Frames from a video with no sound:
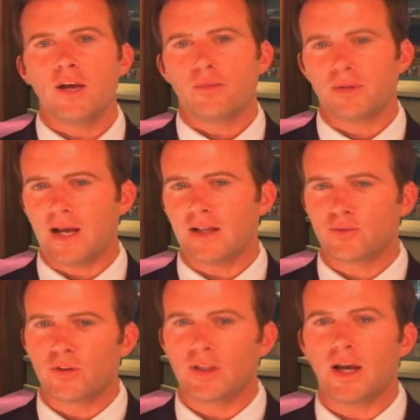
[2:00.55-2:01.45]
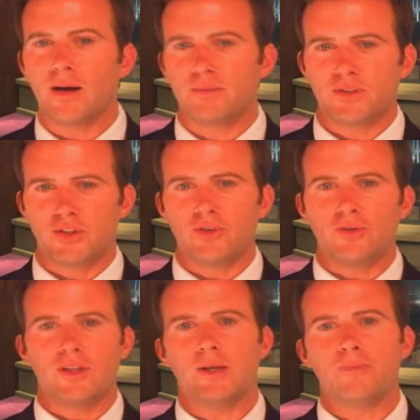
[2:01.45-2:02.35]
but that's really up to
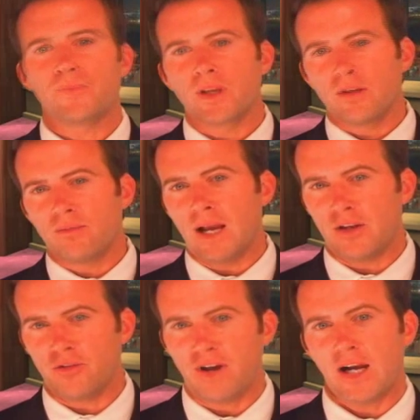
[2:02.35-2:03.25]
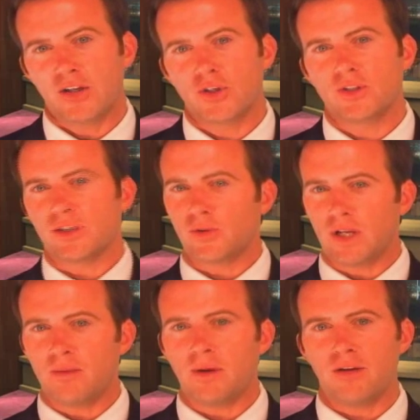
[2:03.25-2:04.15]
the manufacturers,
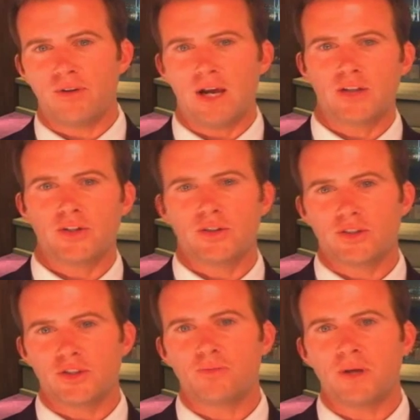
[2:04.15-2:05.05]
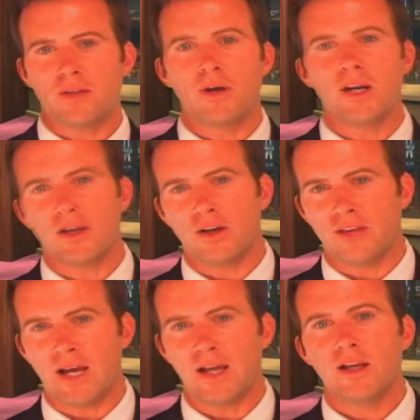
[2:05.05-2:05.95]
ingredient manufacturers, to spend the money on
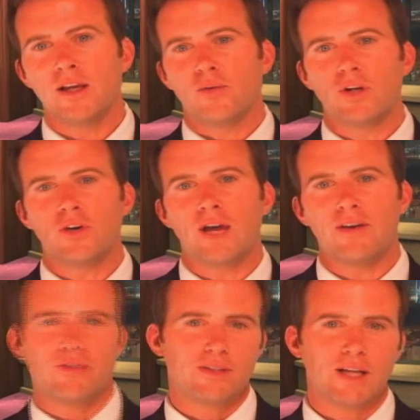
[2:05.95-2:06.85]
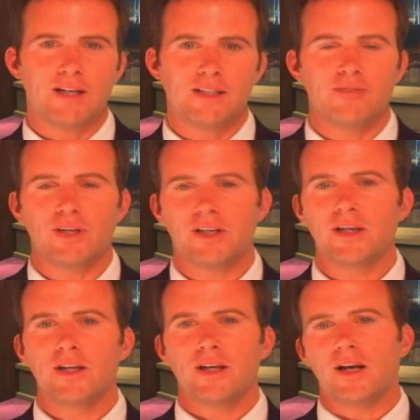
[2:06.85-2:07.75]
that. We don't have the scientific
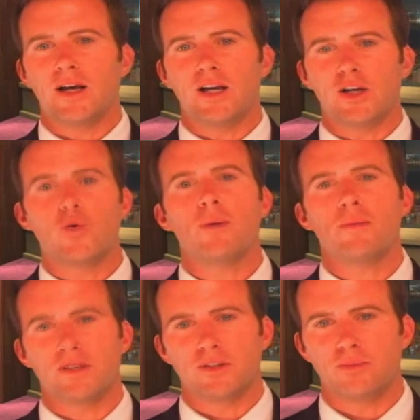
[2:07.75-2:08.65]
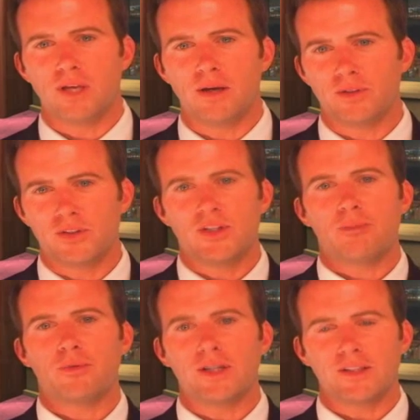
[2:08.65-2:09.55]
equipment to be able to
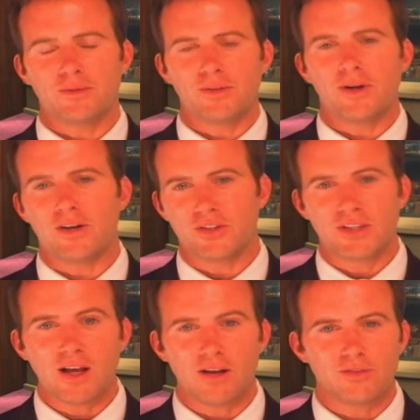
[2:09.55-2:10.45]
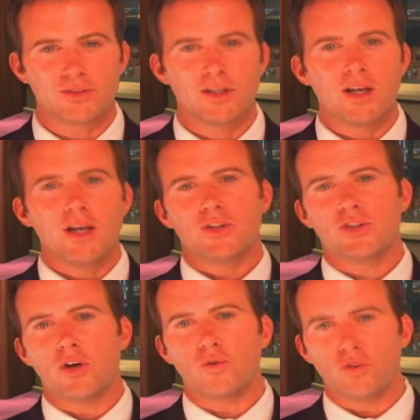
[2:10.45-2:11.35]
separate them ourselves.
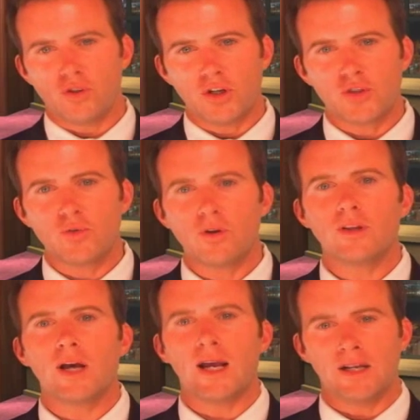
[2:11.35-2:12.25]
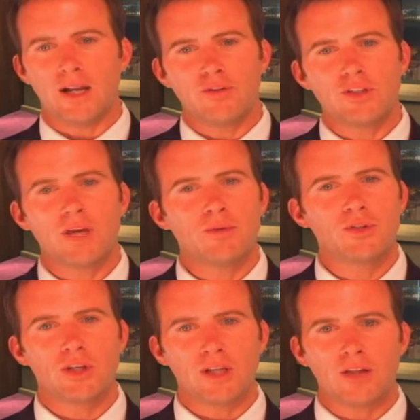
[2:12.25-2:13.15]
So look through a line, and every time you
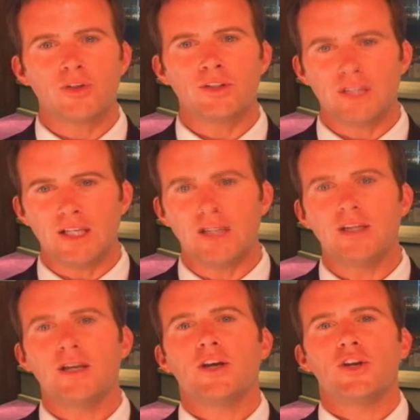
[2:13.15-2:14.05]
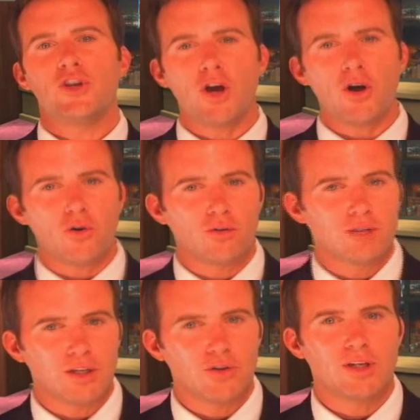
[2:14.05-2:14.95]
see an L or an D, know
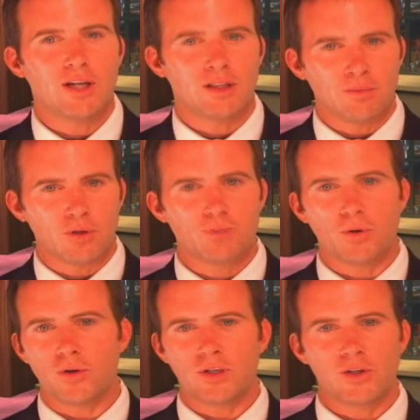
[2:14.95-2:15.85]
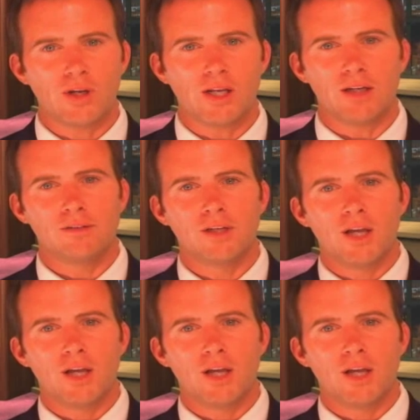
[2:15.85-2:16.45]
that you're getting the most potent ingredient.